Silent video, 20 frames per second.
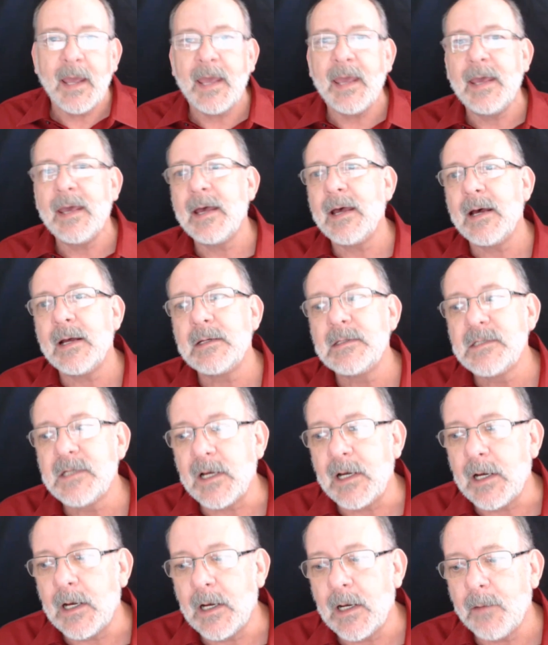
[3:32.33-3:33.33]
And
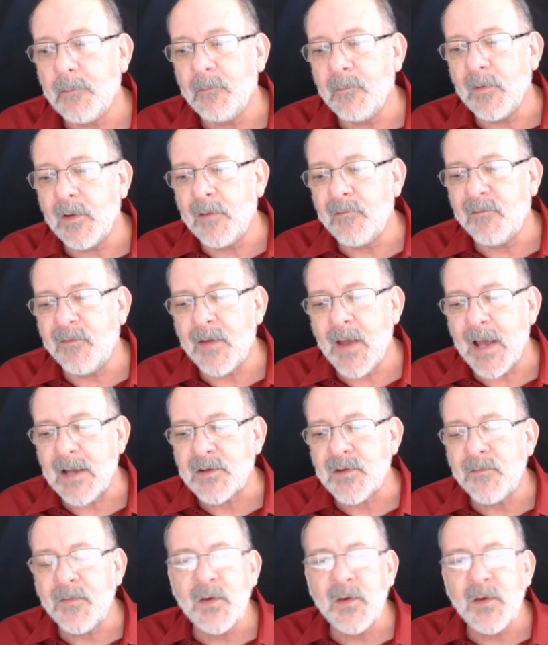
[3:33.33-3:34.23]
in fact,